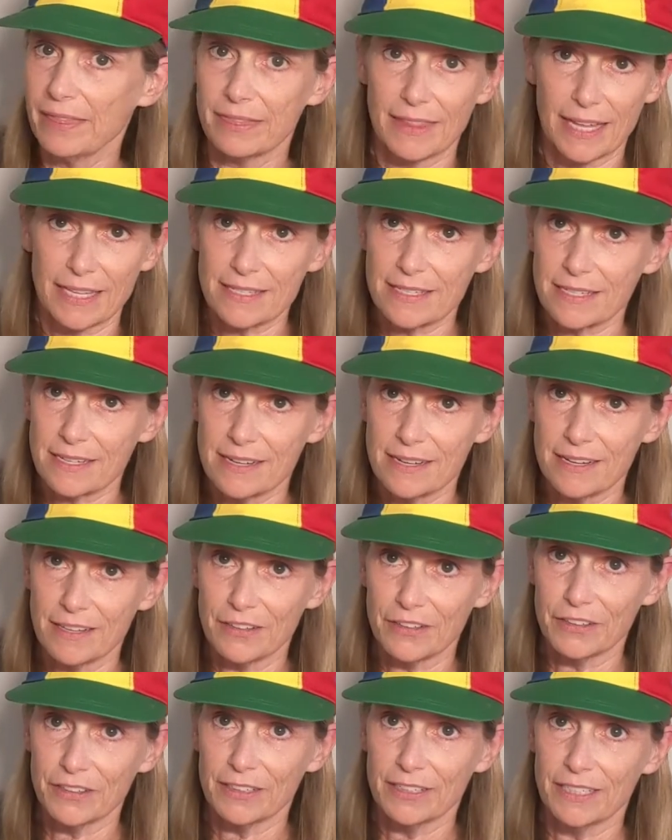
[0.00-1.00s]
That's a
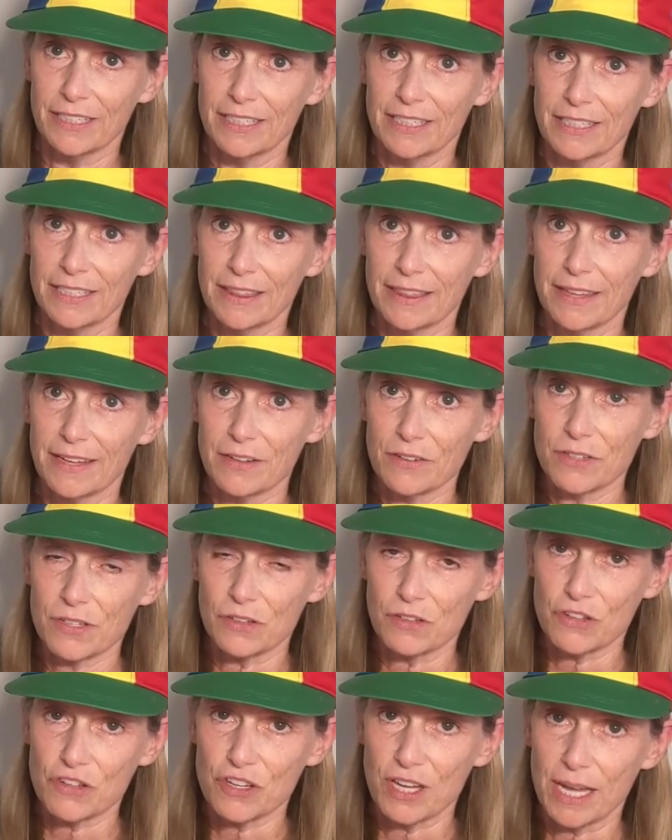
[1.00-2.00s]
color. There's
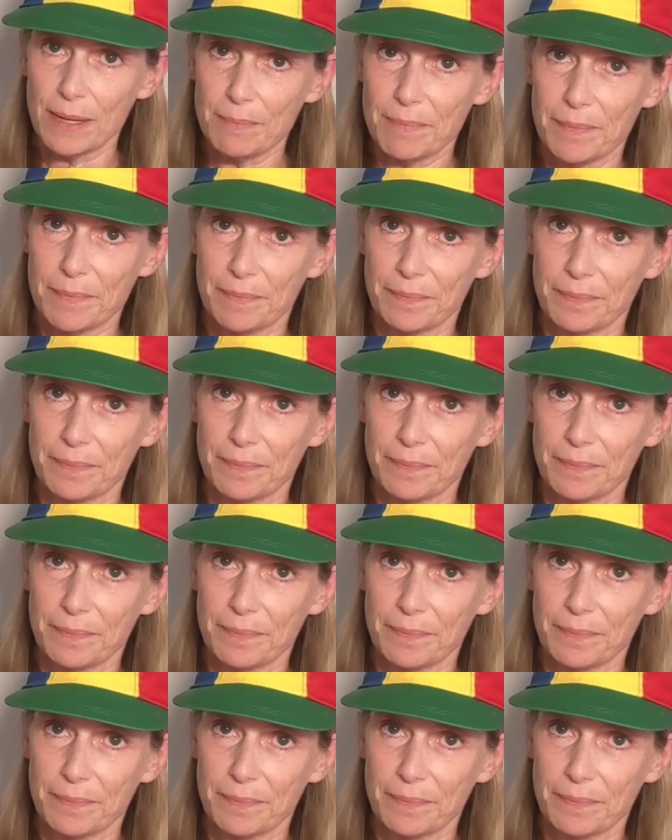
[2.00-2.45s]
our shape.